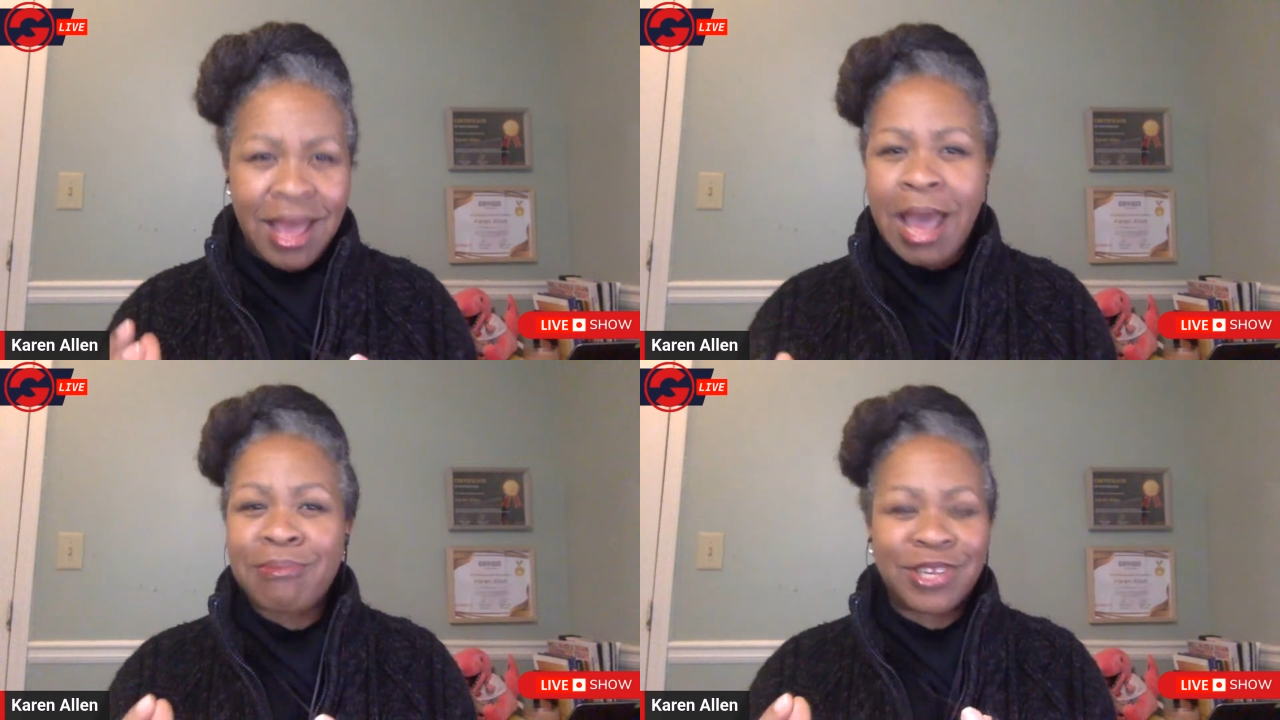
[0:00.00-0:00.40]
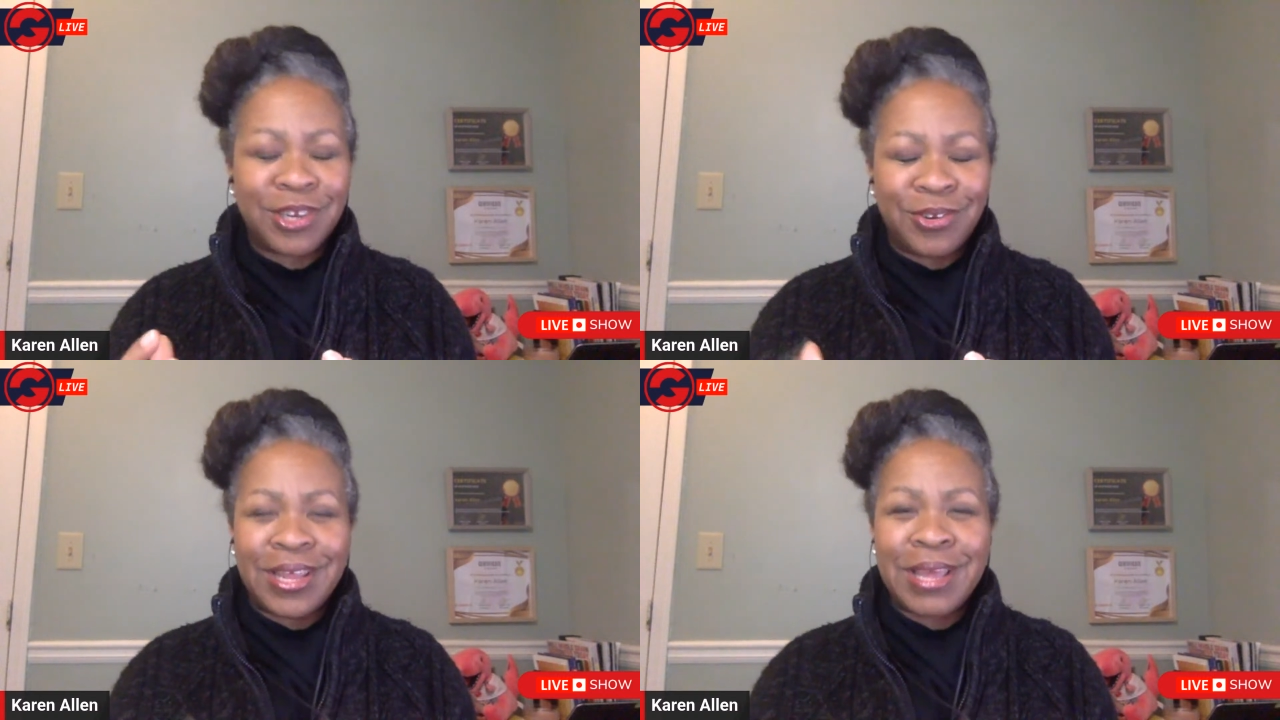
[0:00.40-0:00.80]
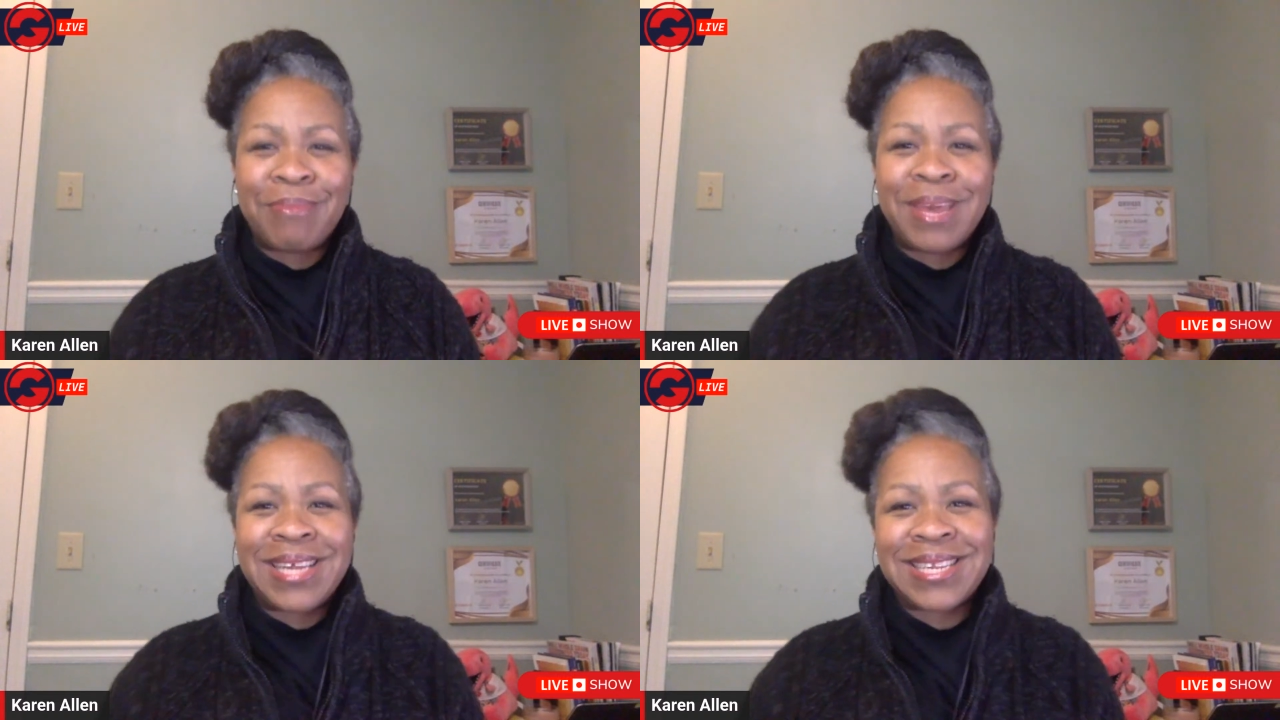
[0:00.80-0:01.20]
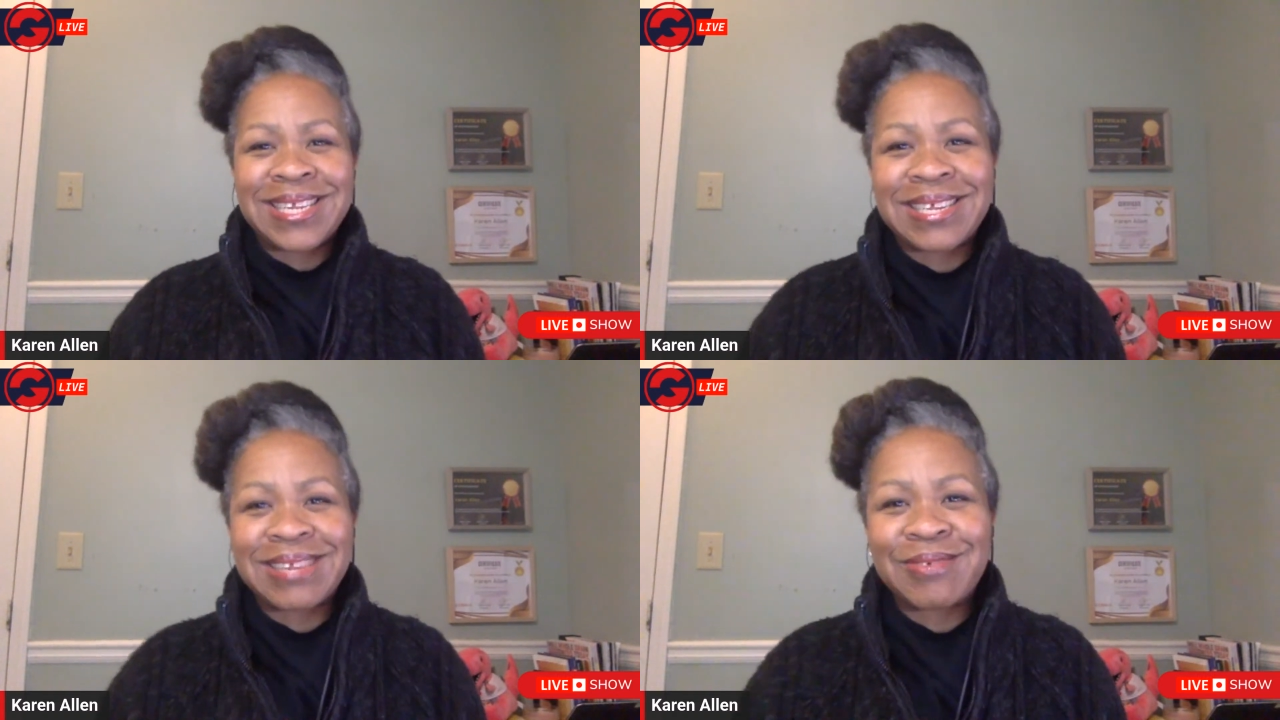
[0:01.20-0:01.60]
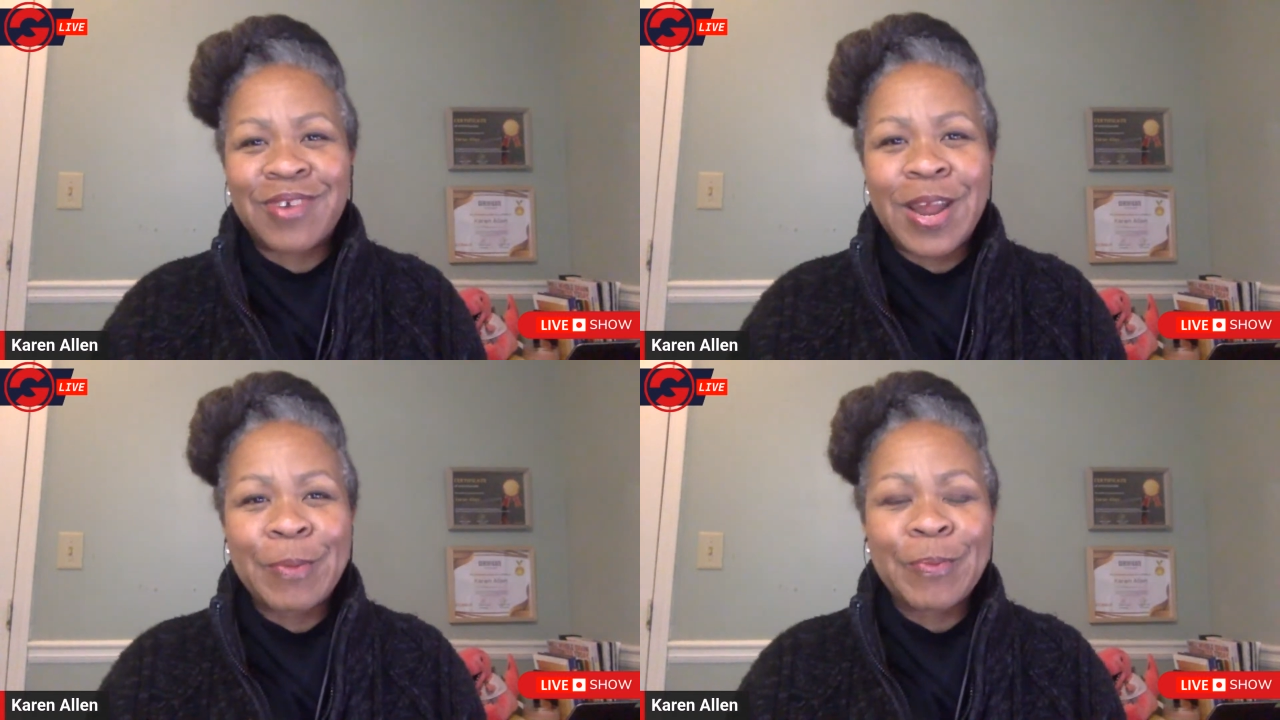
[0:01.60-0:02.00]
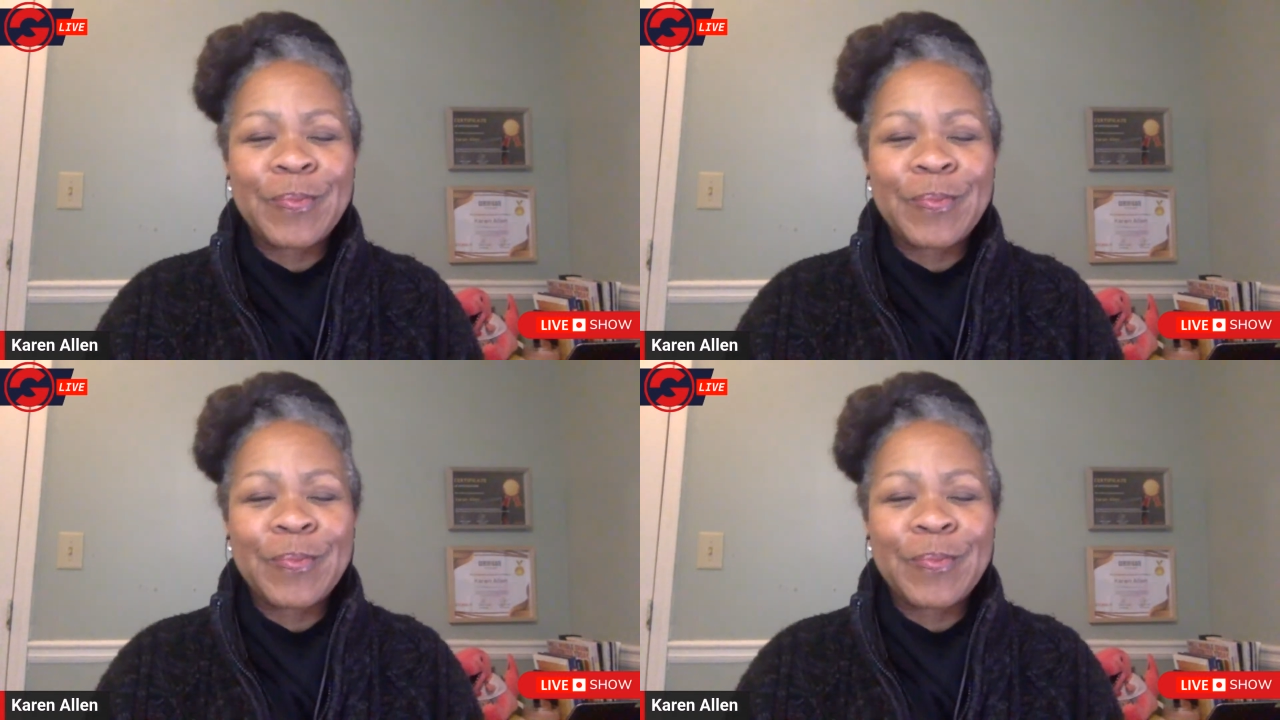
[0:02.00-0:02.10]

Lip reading: Absolutely amazing, right?